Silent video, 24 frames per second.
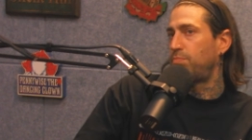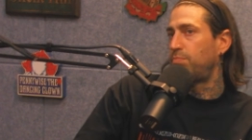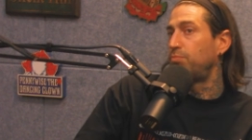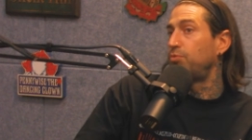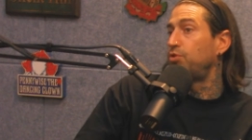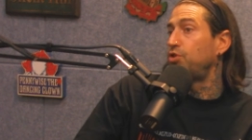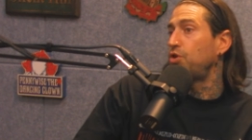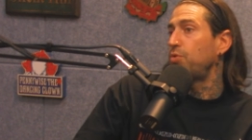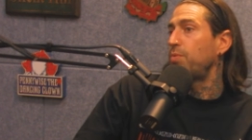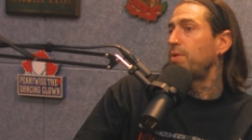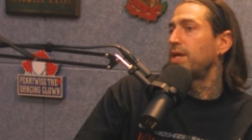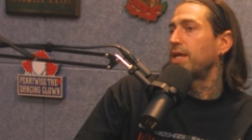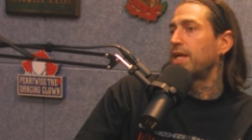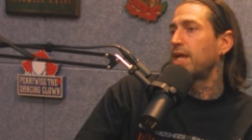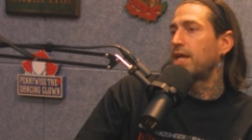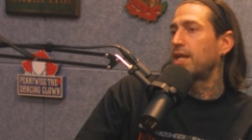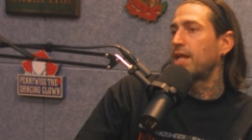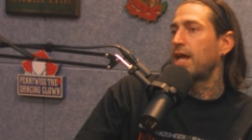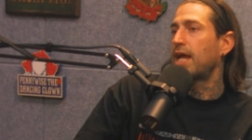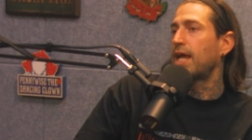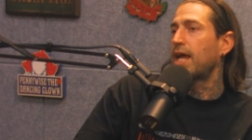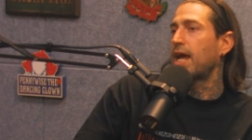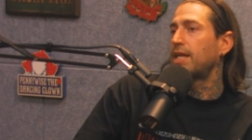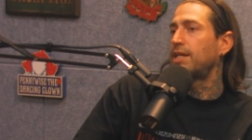doing it,
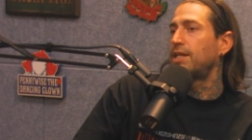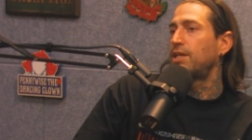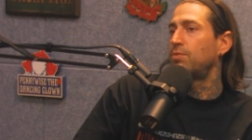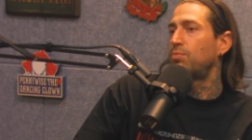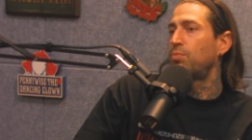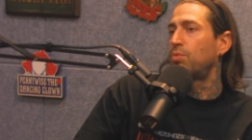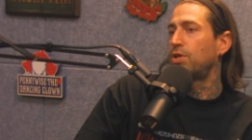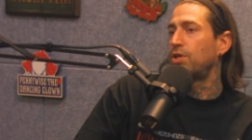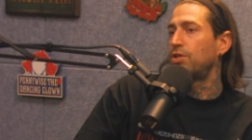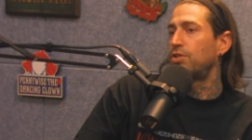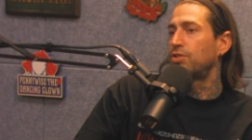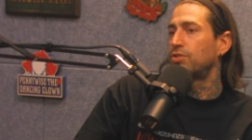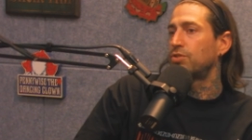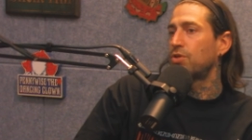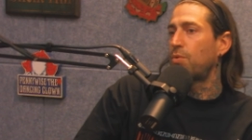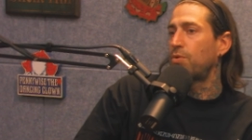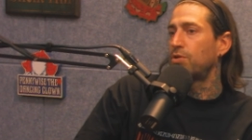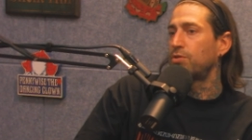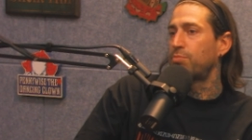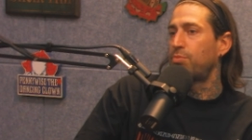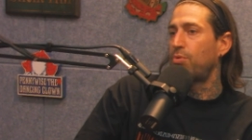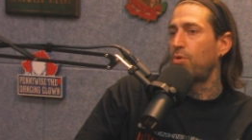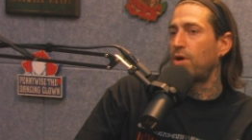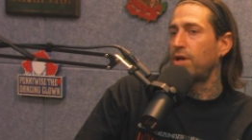like I didn't want to just
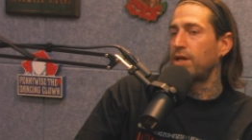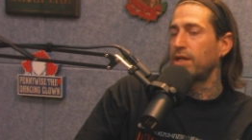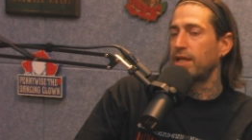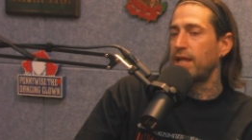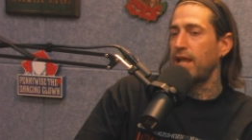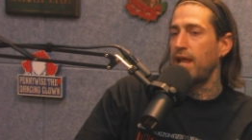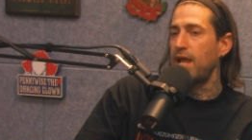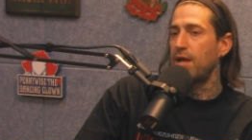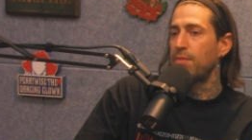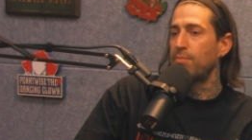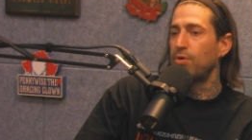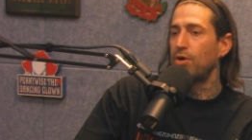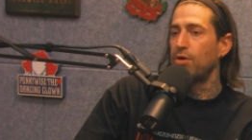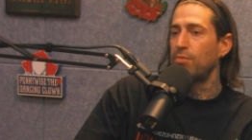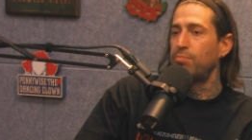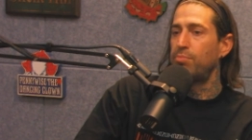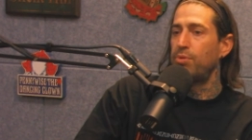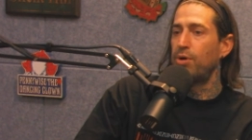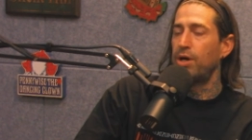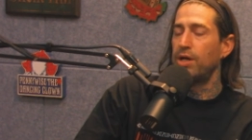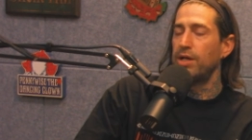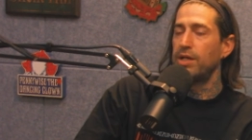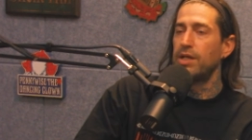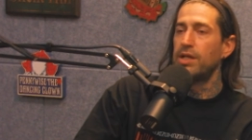always pull out a camera,
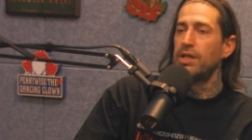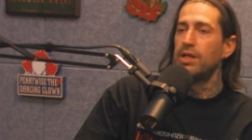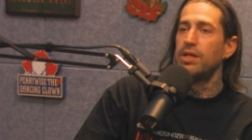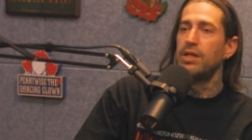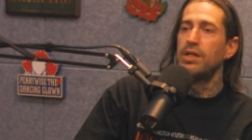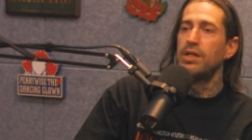but